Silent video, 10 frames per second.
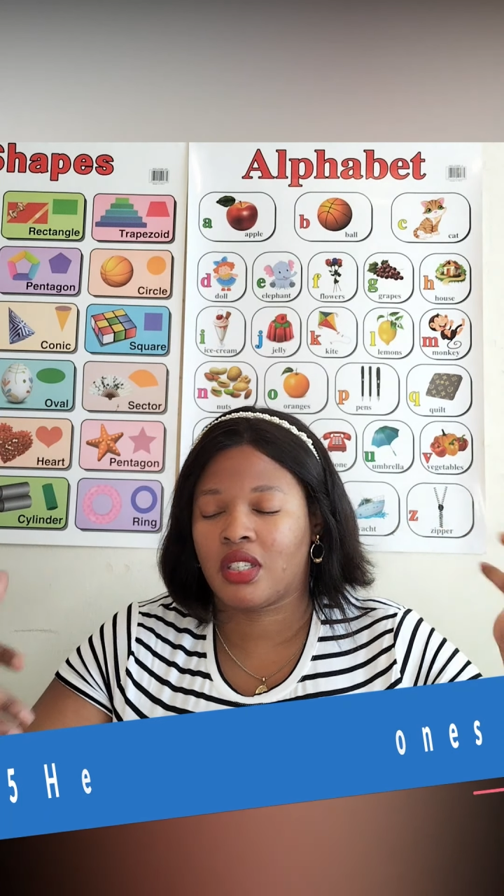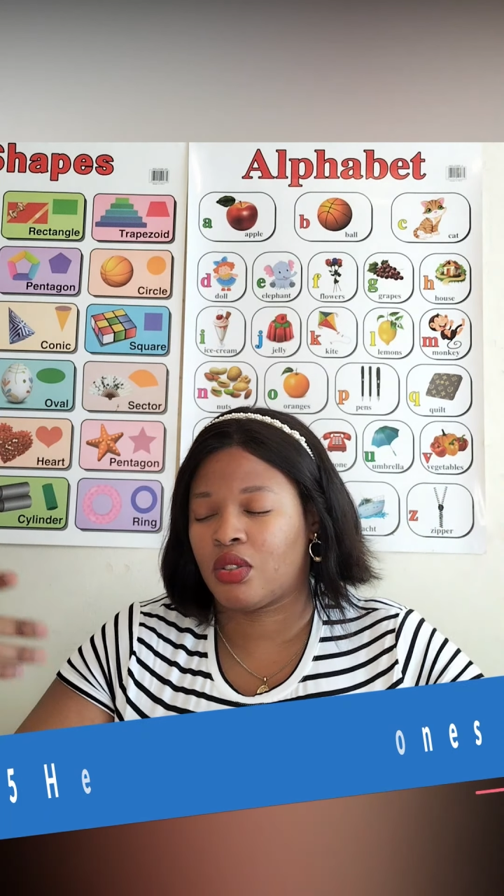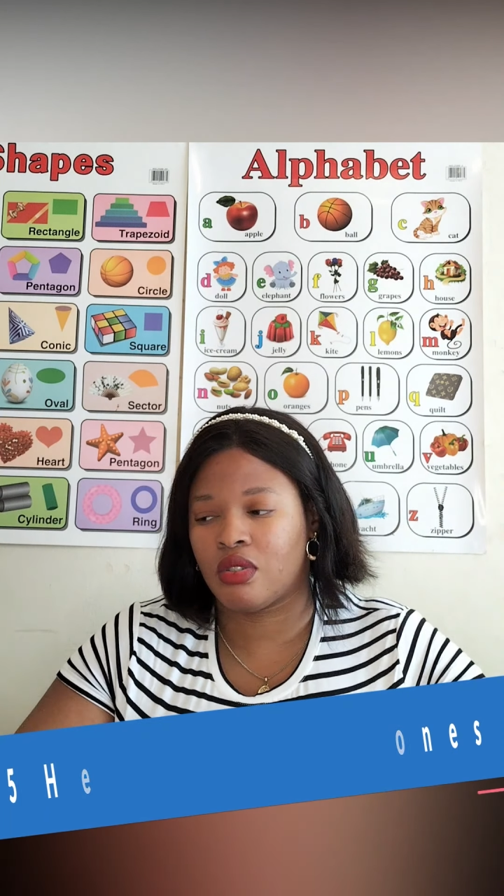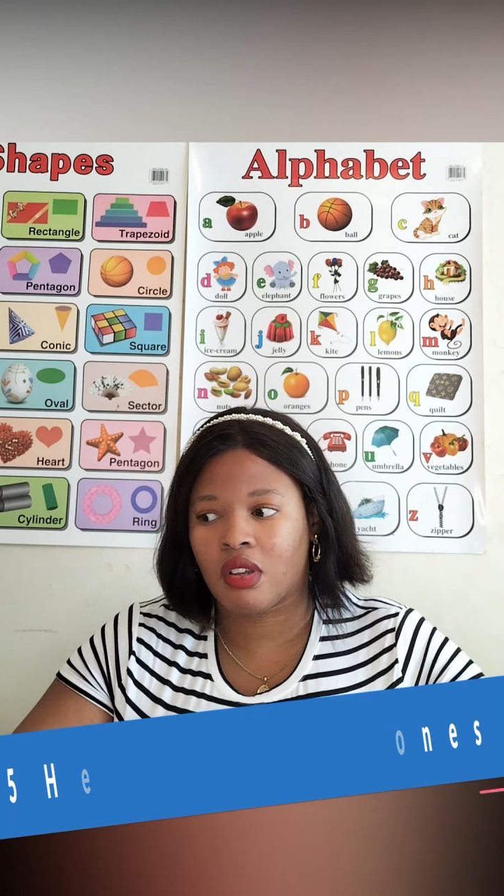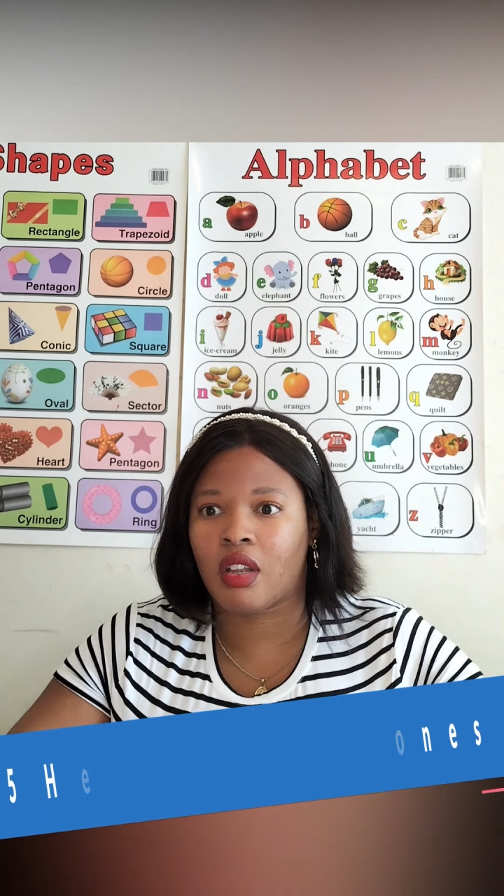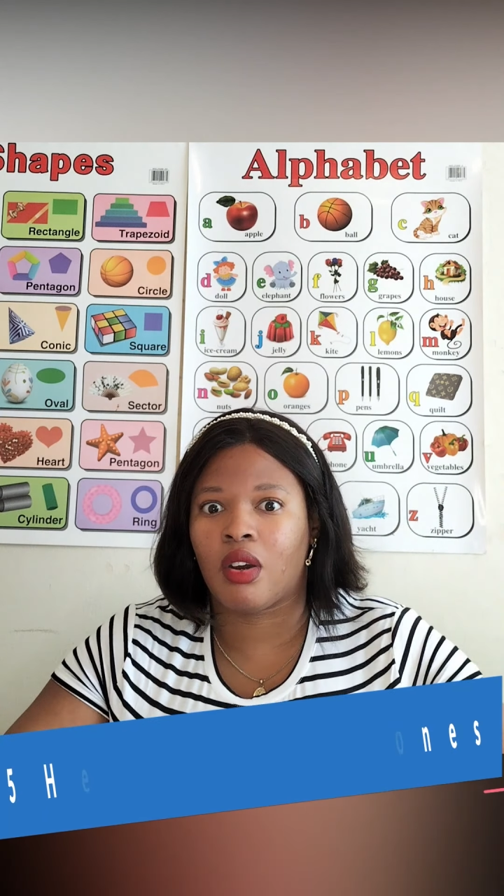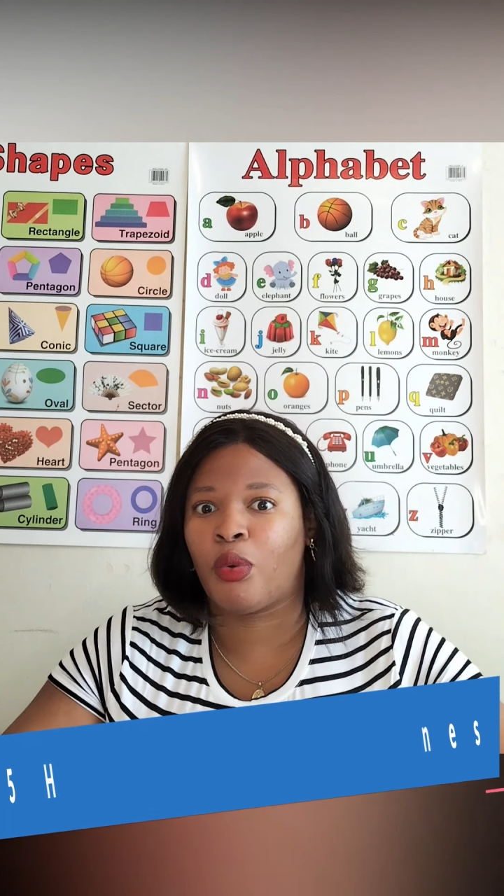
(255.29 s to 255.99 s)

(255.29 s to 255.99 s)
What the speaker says: I'm